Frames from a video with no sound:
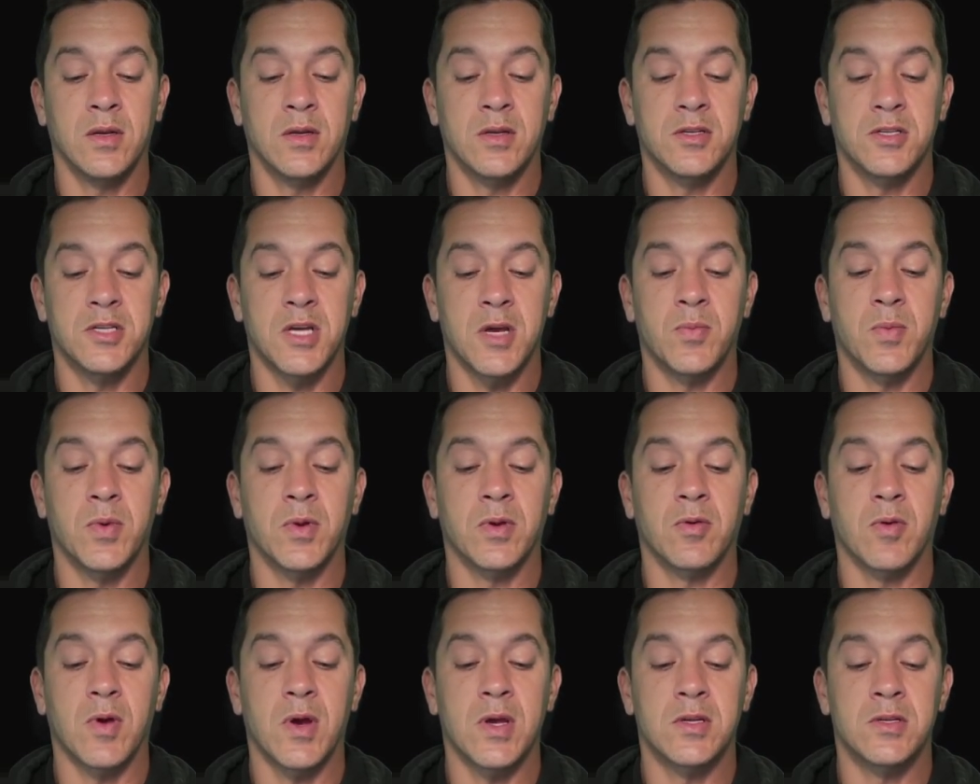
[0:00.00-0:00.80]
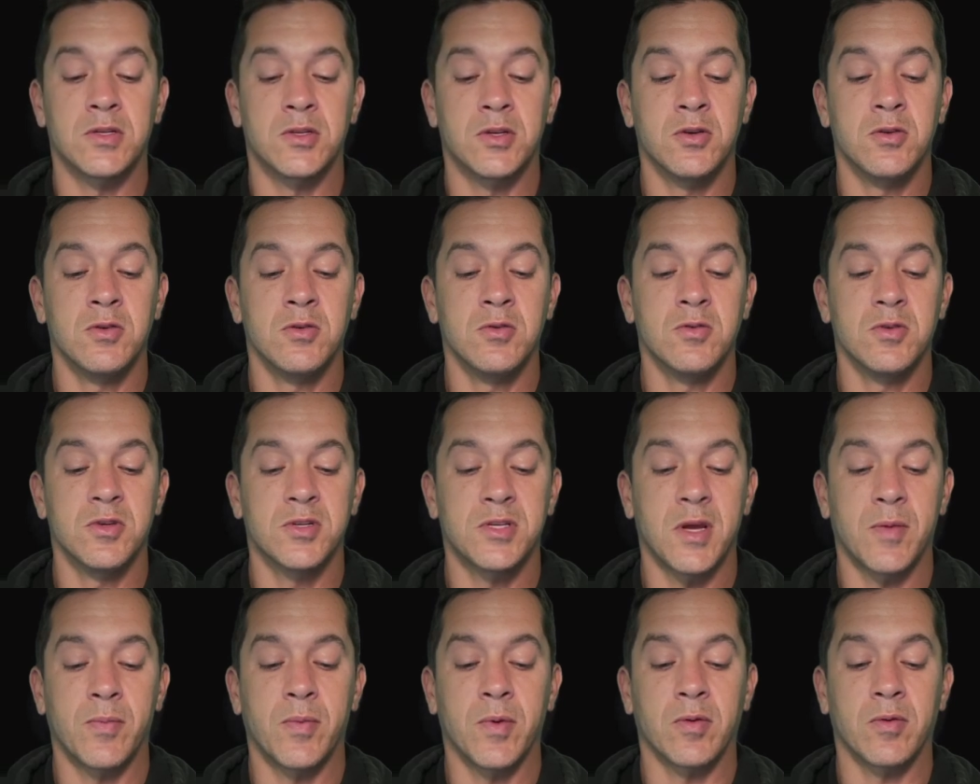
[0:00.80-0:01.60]
shape and grain 2,
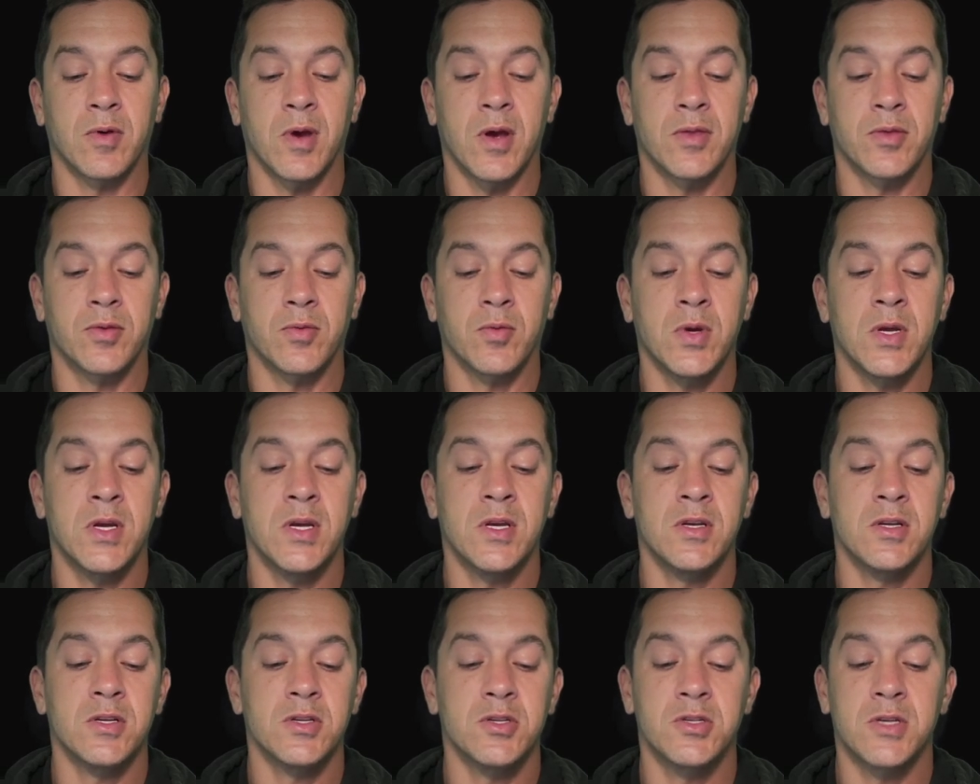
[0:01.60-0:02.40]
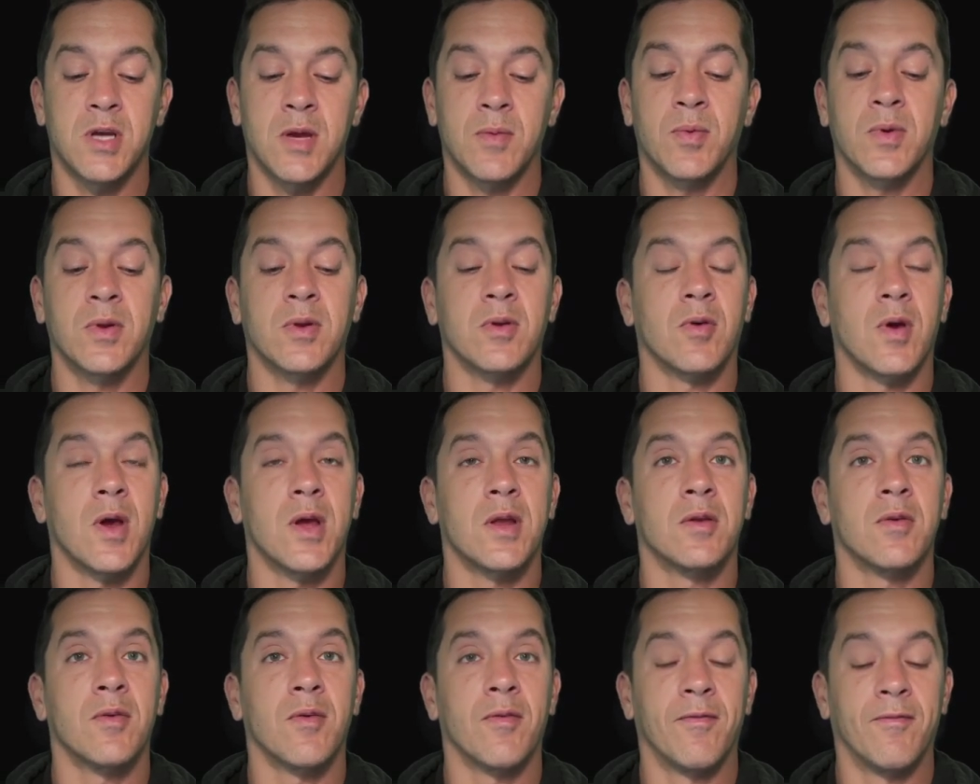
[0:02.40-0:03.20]
shape and grain 3, shape and
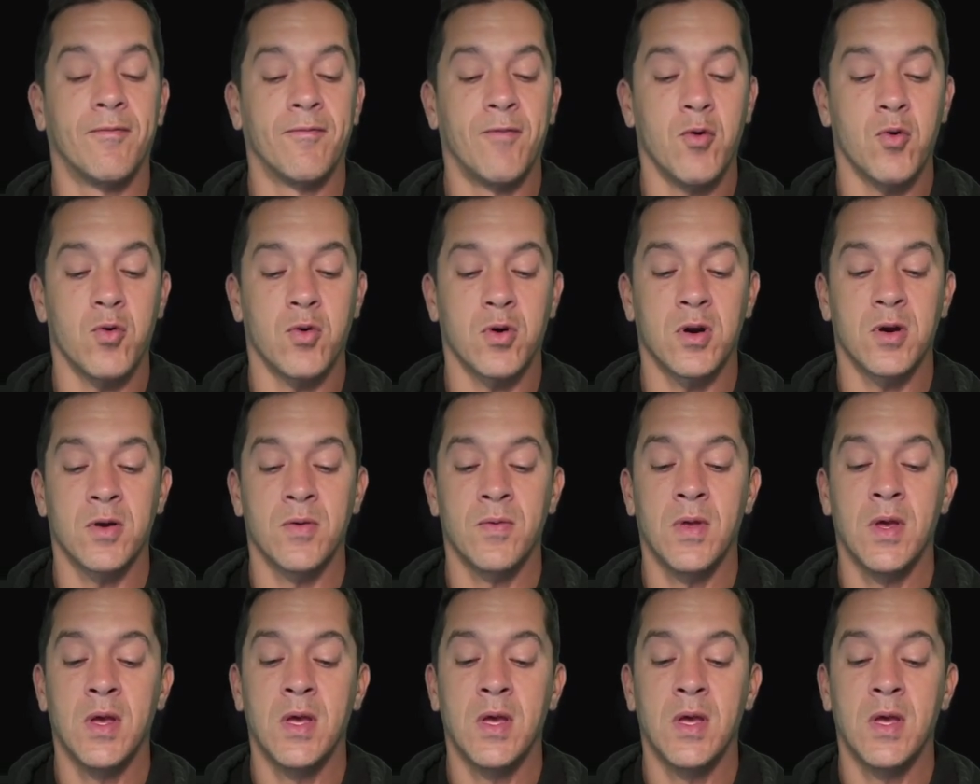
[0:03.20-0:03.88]
grain 4.